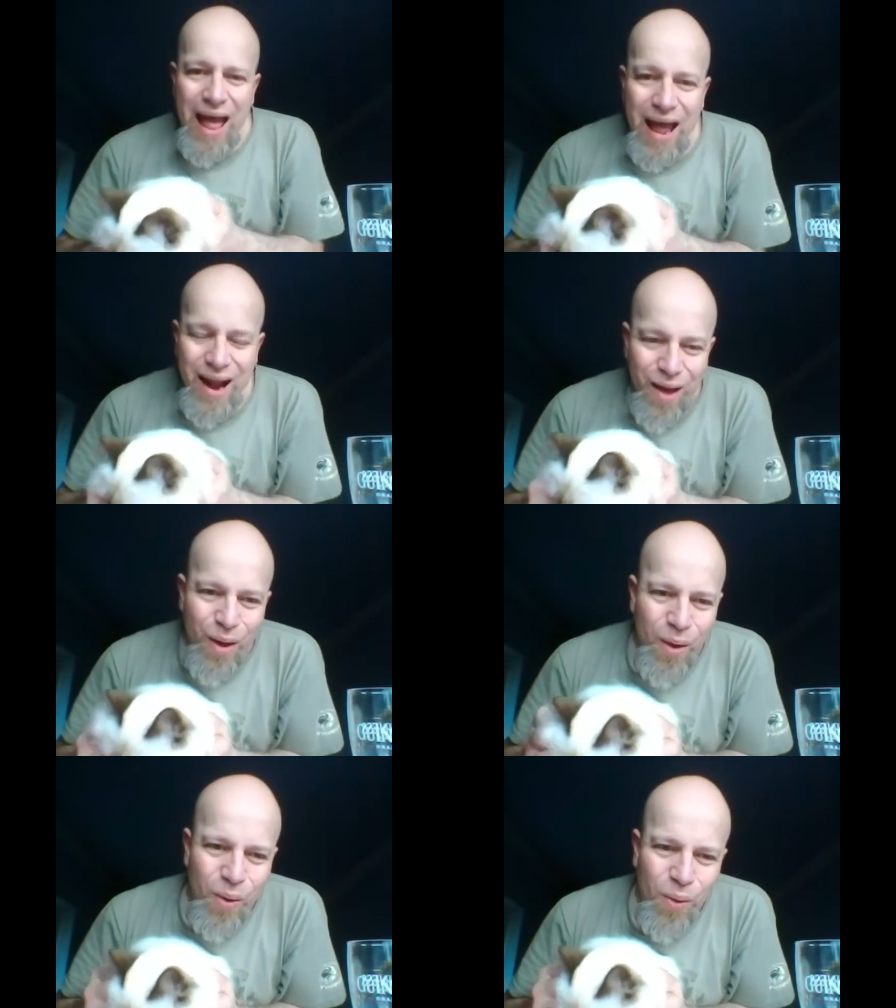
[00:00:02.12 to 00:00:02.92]

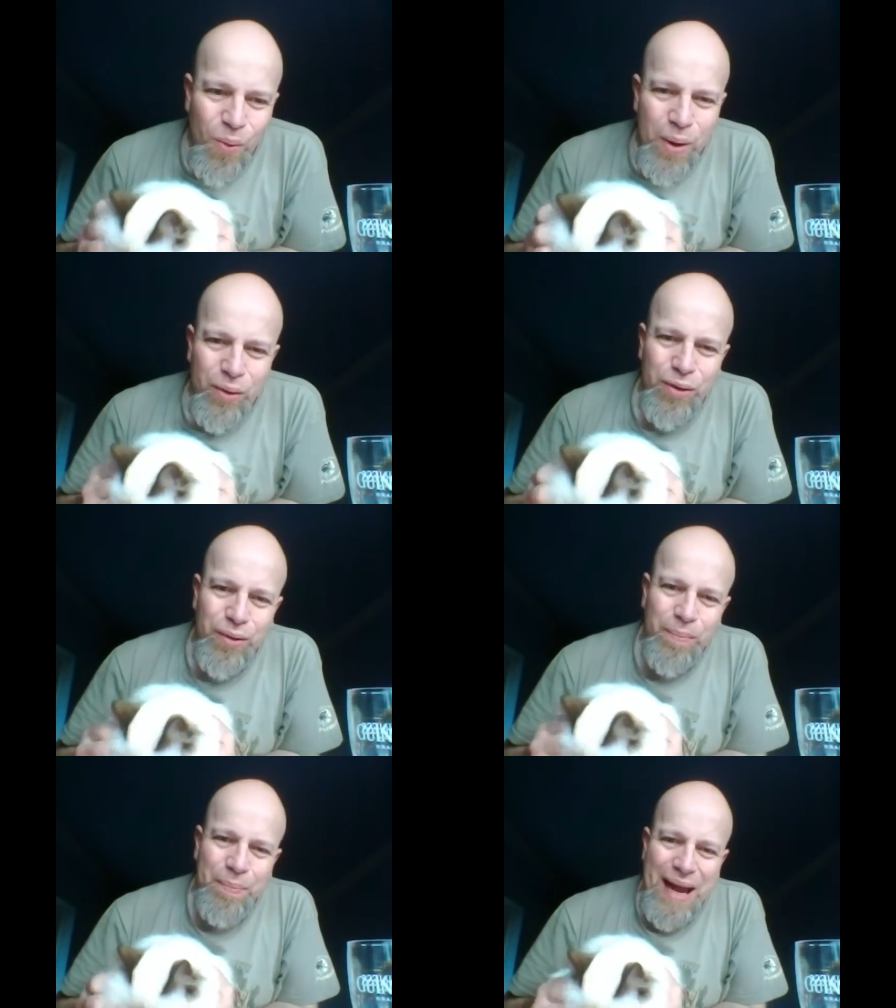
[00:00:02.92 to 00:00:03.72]
Hello,
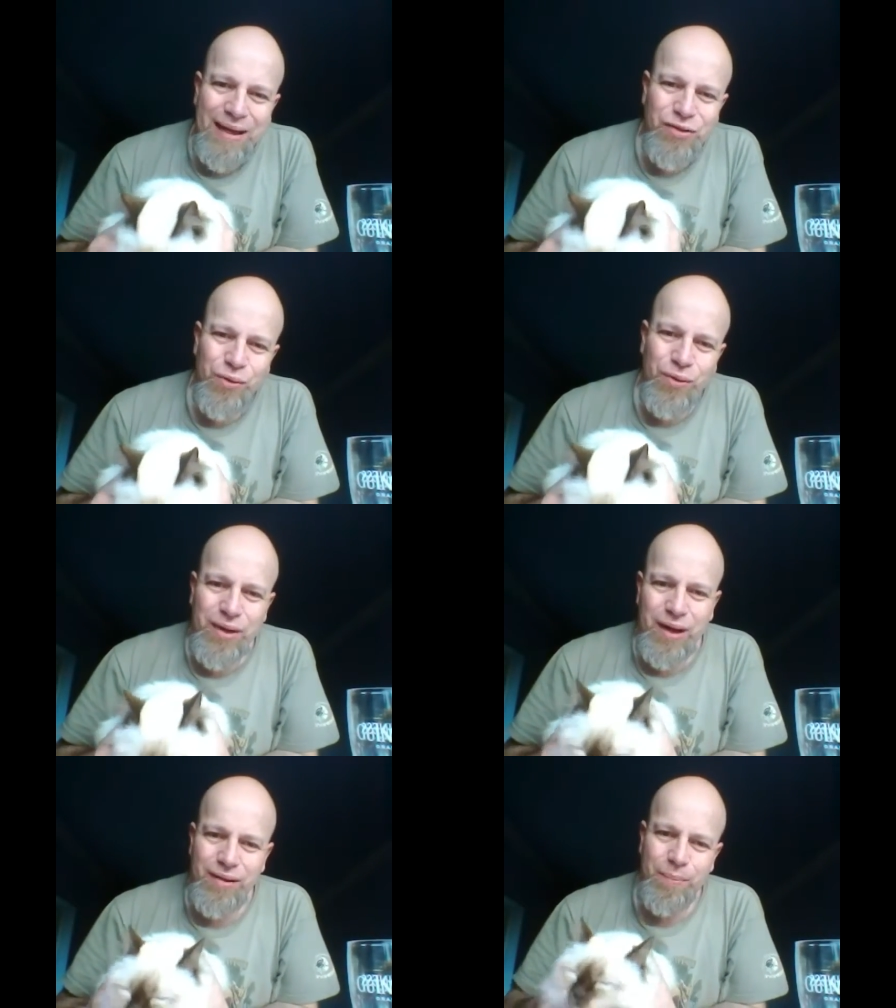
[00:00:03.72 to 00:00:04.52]
welcome back to
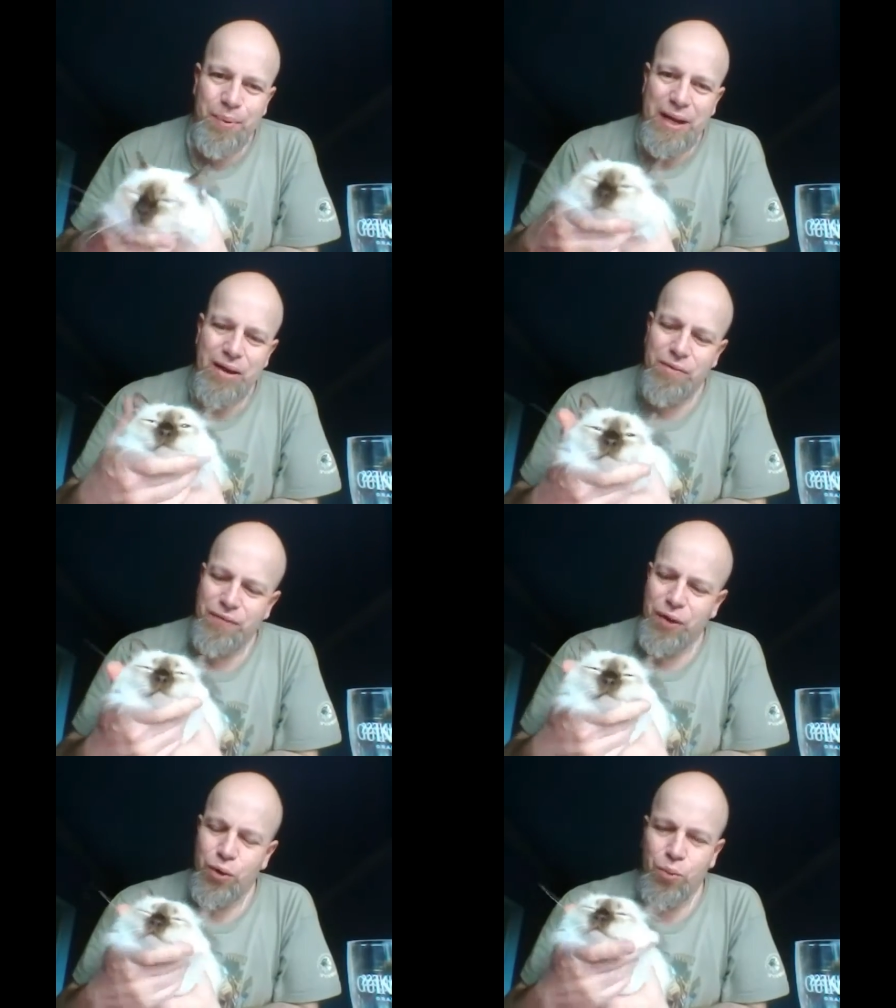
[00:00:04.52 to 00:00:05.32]
another beer
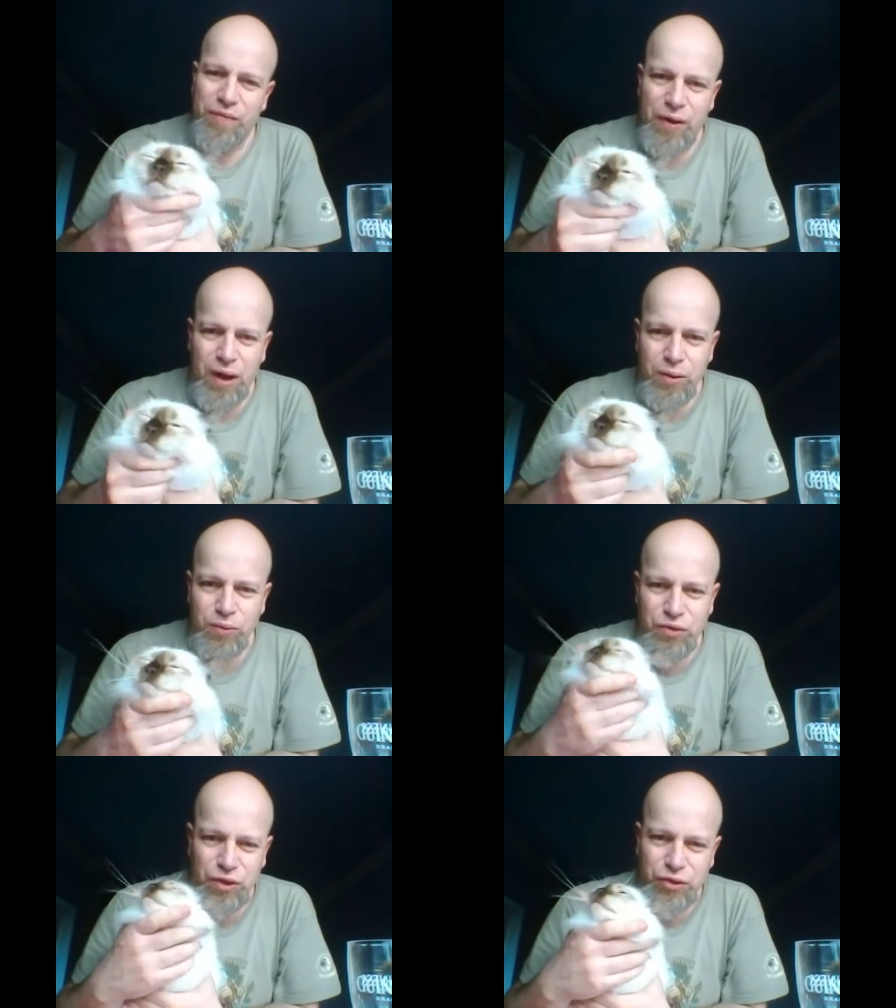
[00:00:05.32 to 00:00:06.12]
review with your
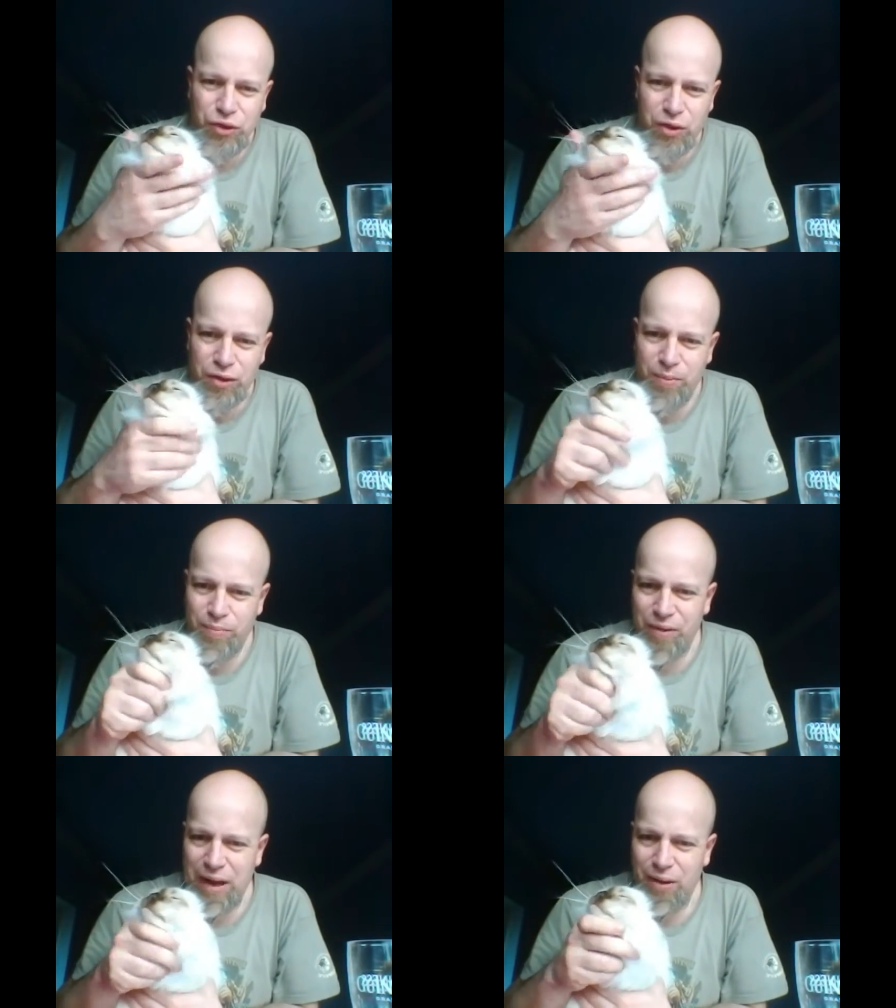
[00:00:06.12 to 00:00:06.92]
host Jonathan
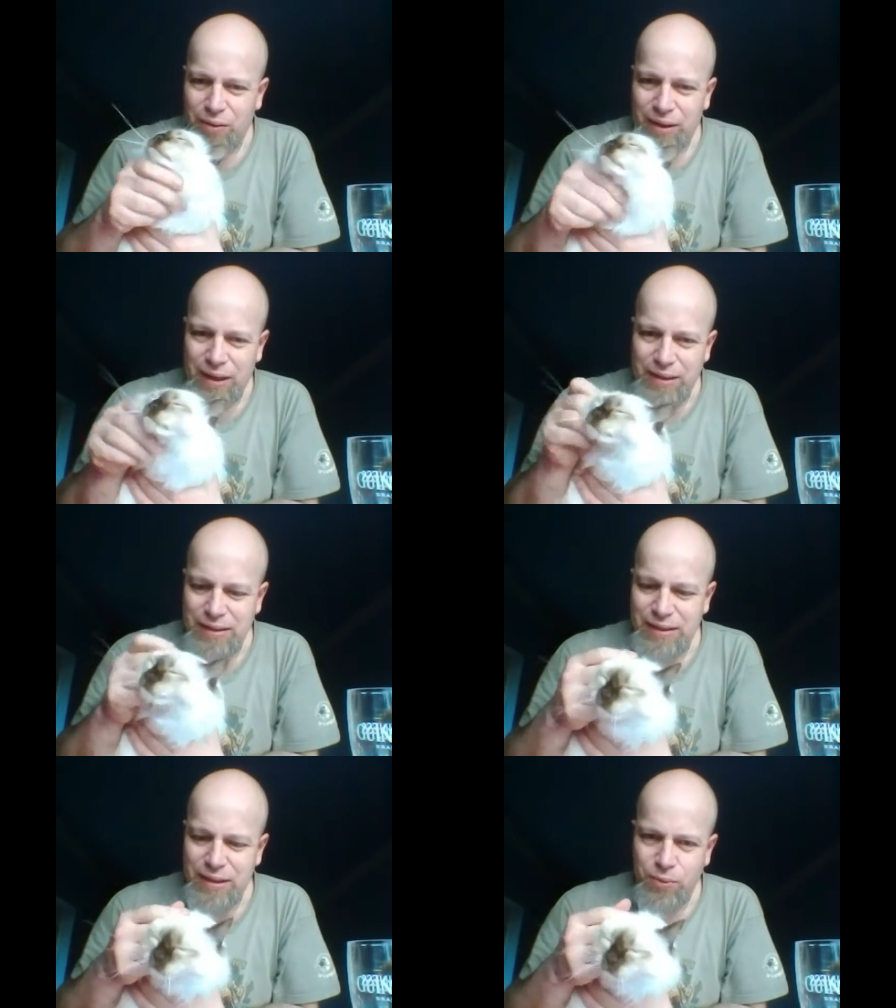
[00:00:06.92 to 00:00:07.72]
Brown and
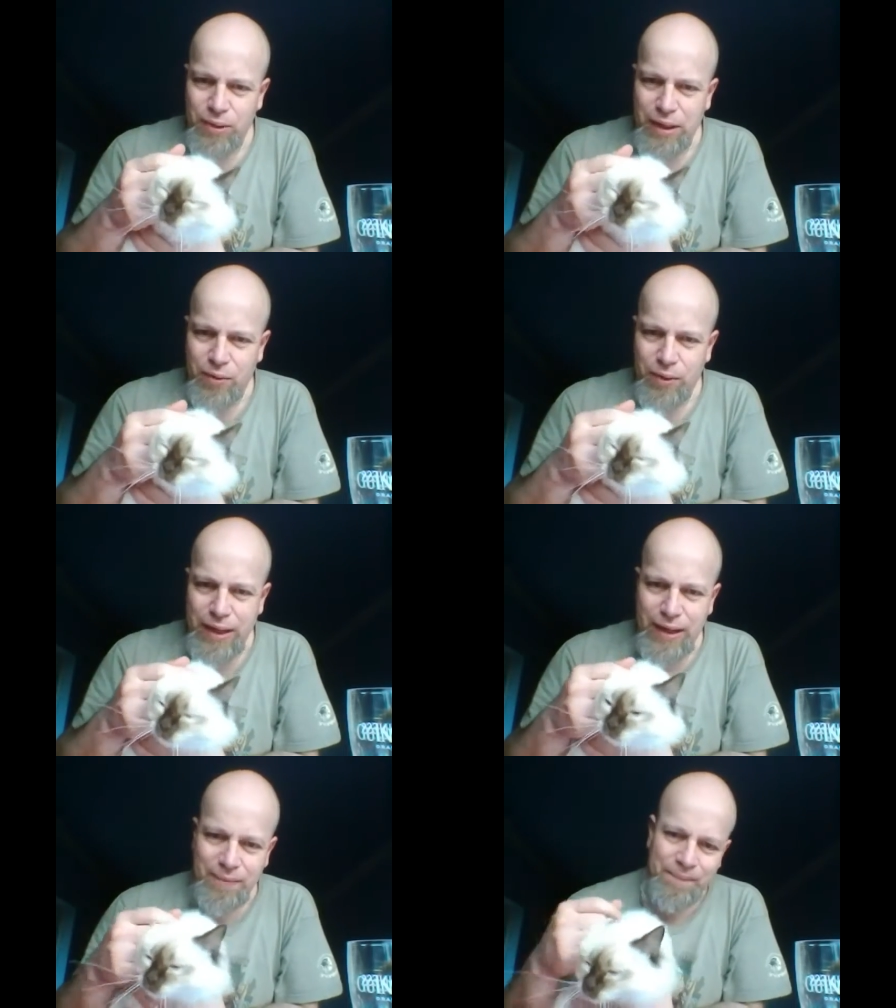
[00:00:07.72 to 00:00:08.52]
this little girl
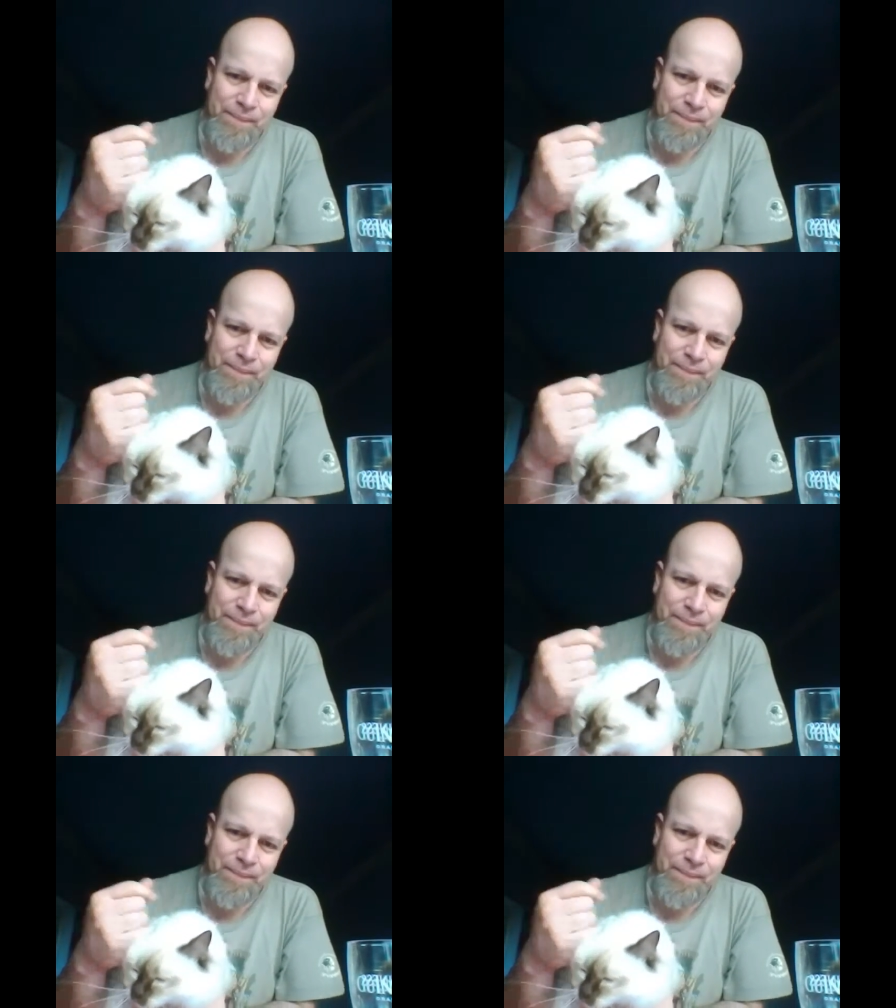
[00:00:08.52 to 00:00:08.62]
here.